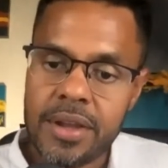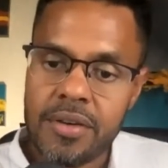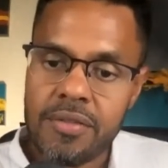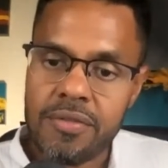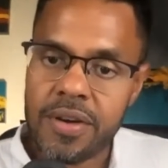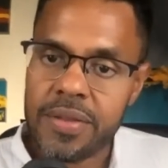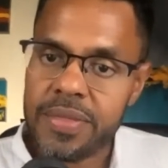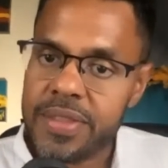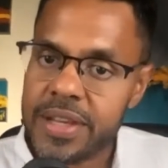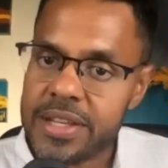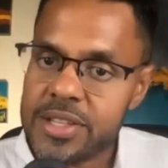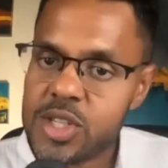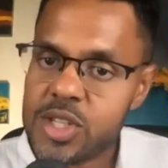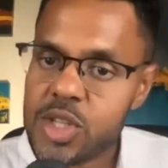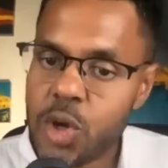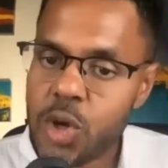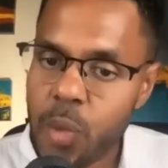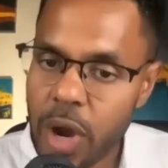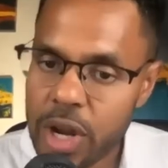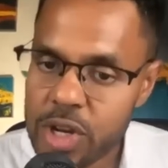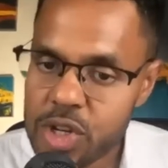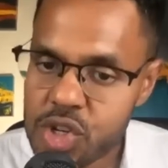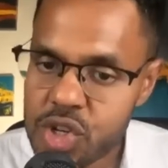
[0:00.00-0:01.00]
for this
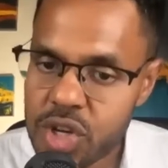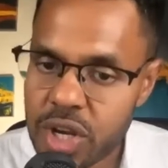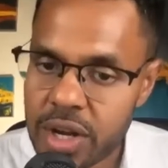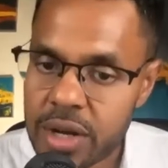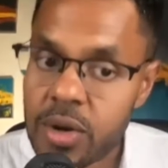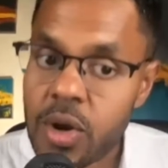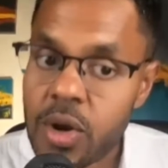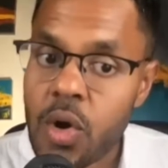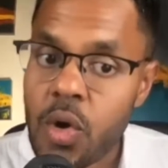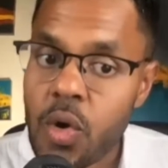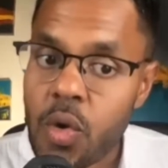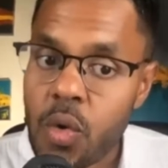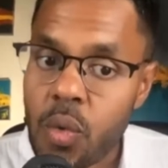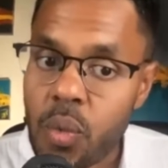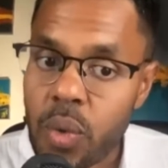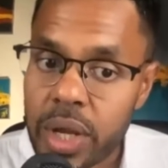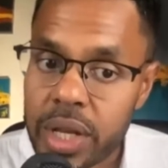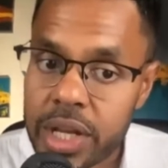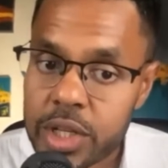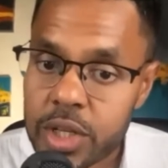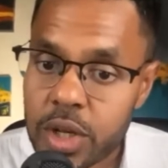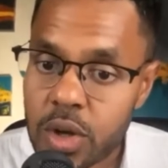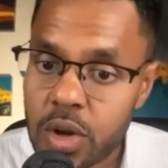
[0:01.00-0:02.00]
question,
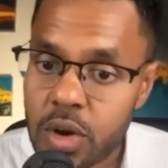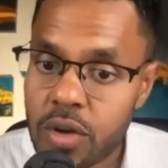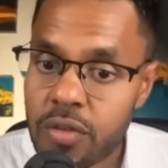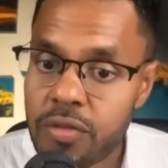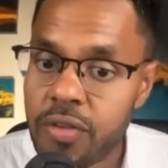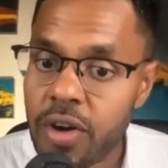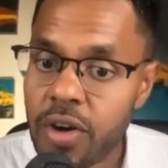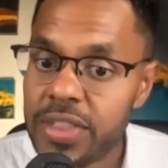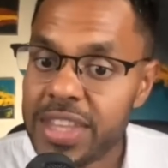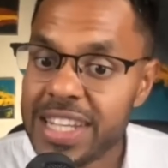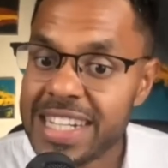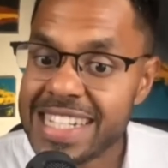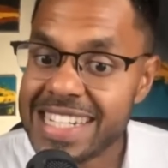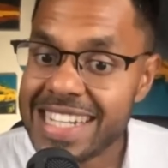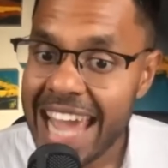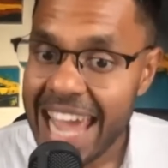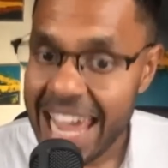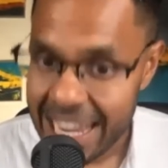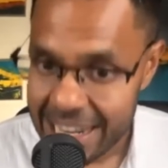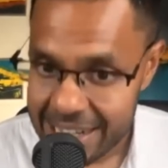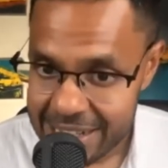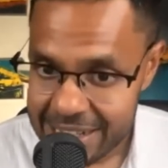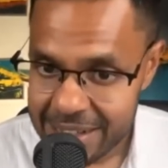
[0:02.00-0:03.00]
we need to look for the
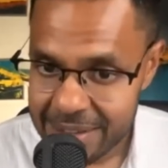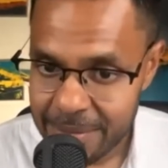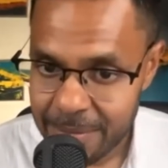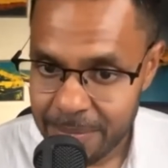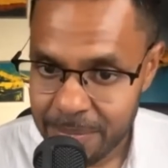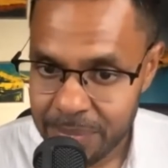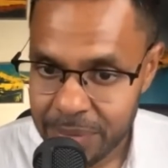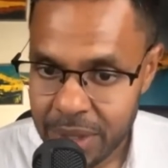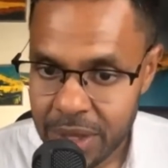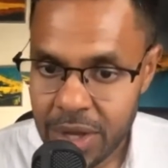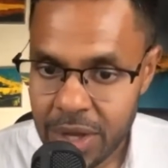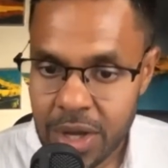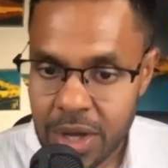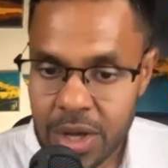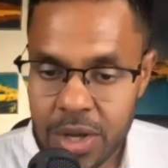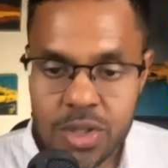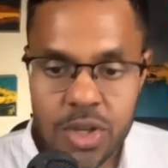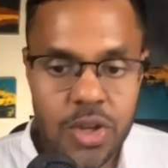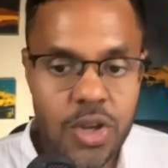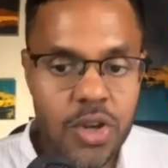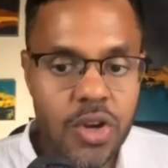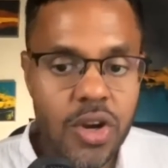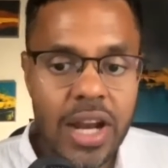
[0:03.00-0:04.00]
date.
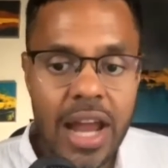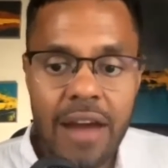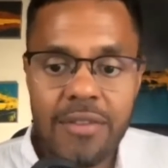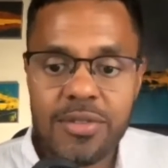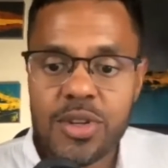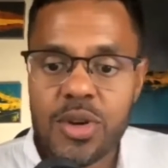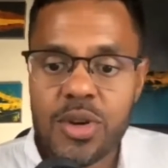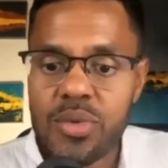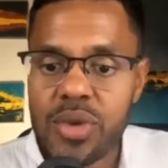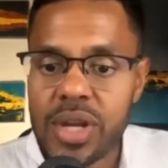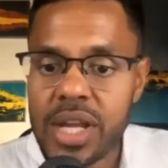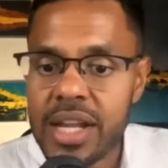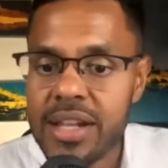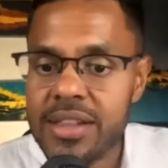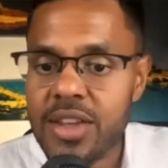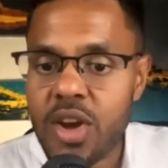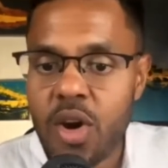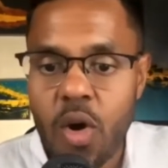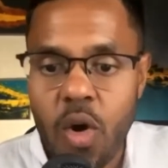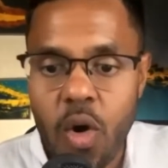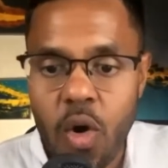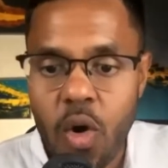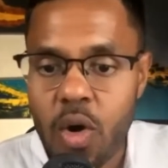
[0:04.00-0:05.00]
So you don't have to read
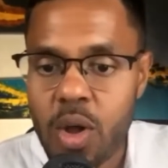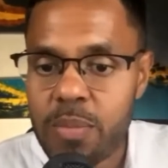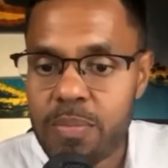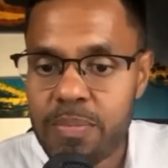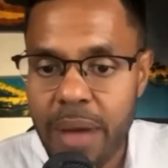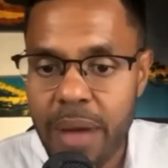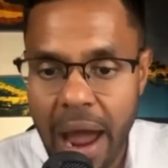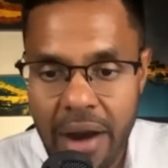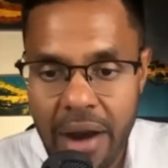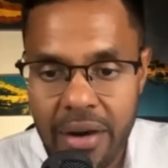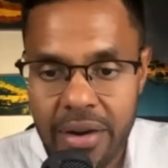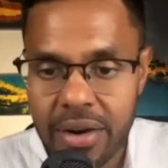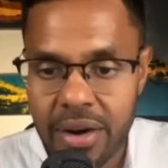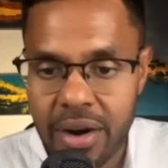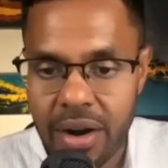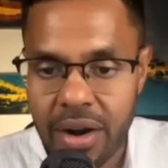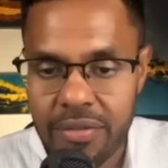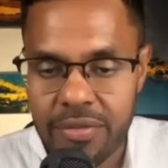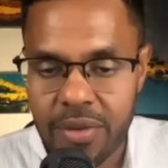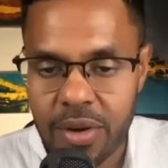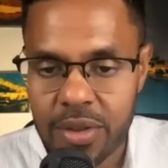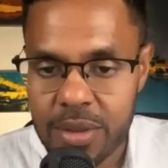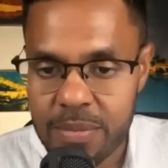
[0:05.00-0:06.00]
the whole
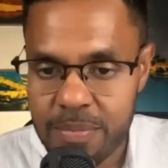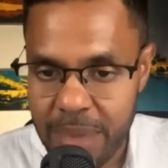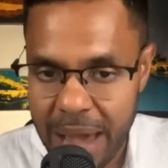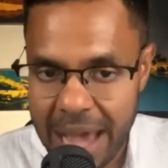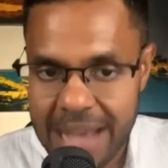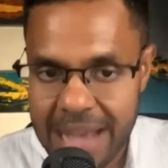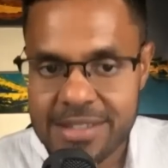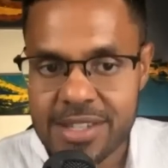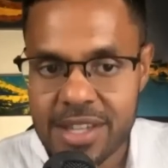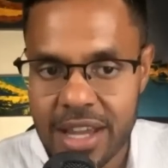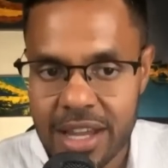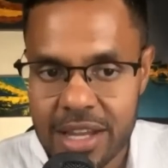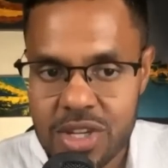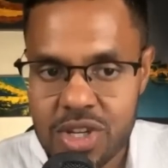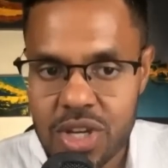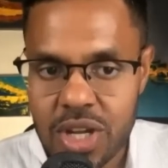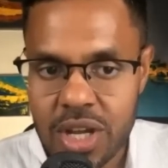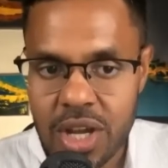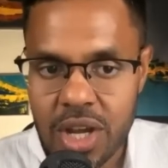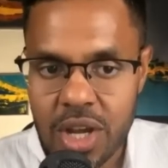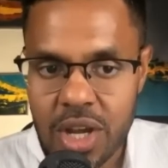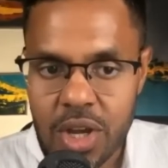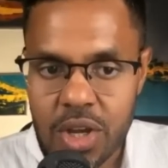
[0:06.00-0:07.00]
paragraph or the
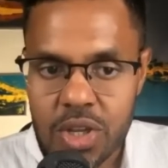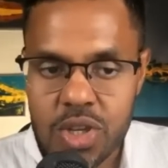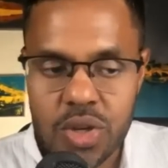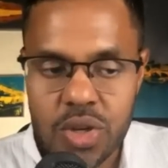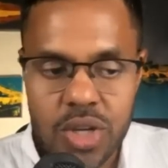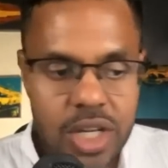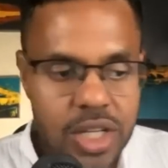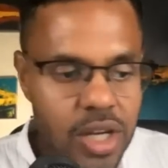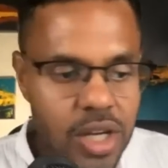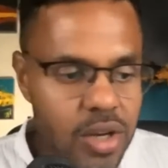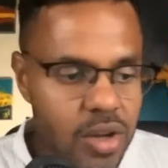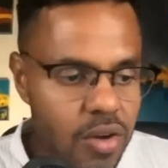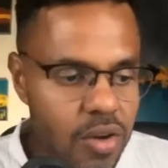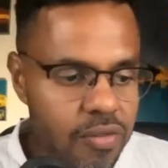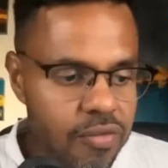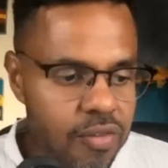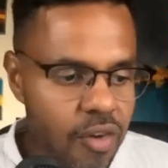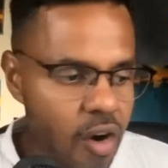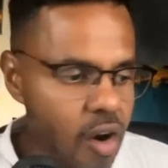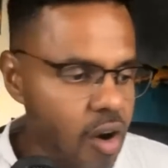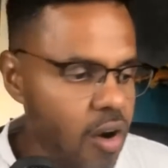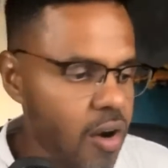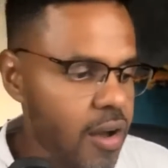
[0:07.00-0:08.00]
passage. You need to look
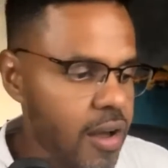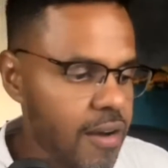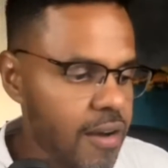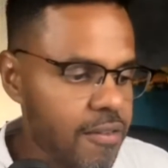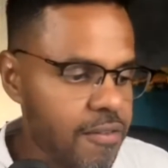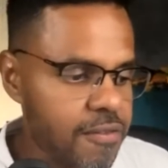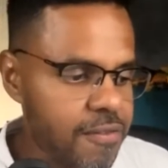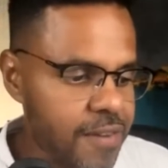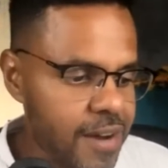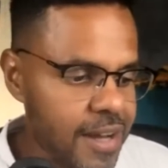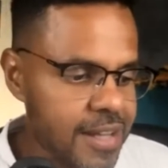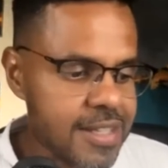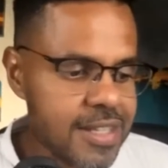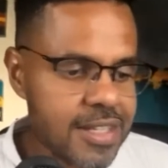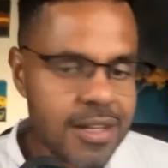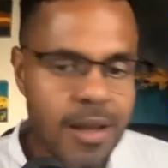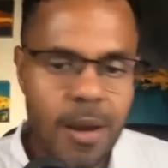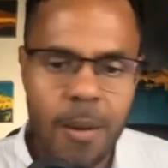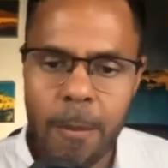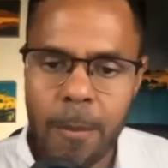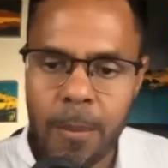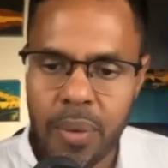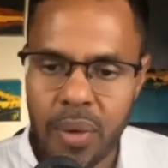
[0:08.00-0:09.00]
for first
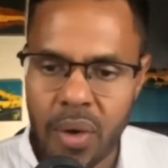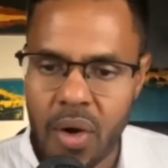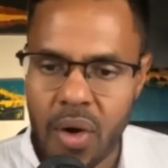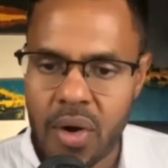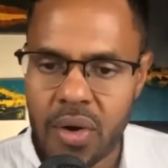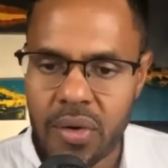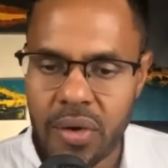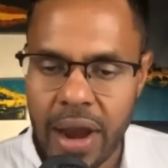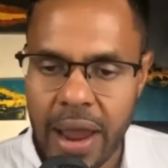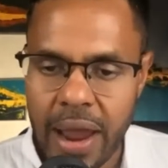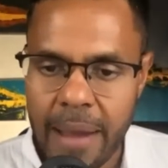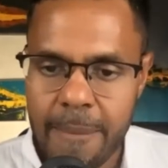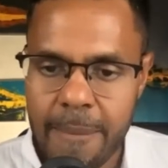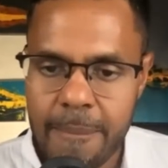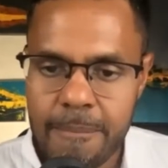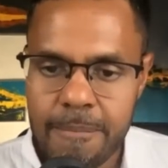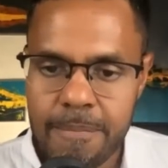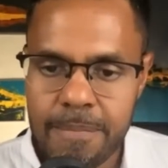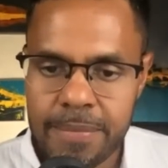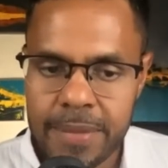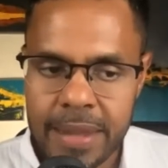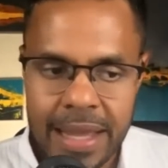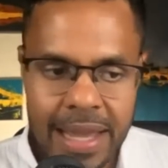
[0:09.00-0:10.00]
program
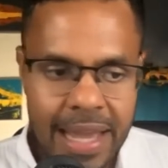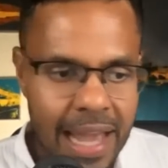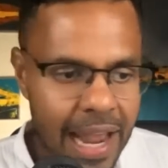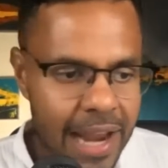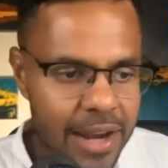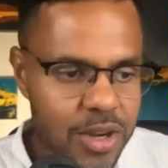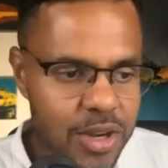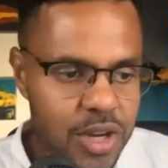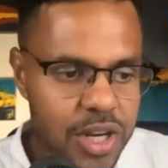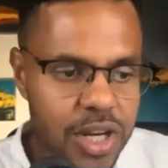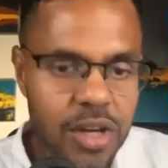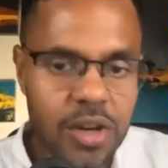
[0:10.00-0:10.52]
and you need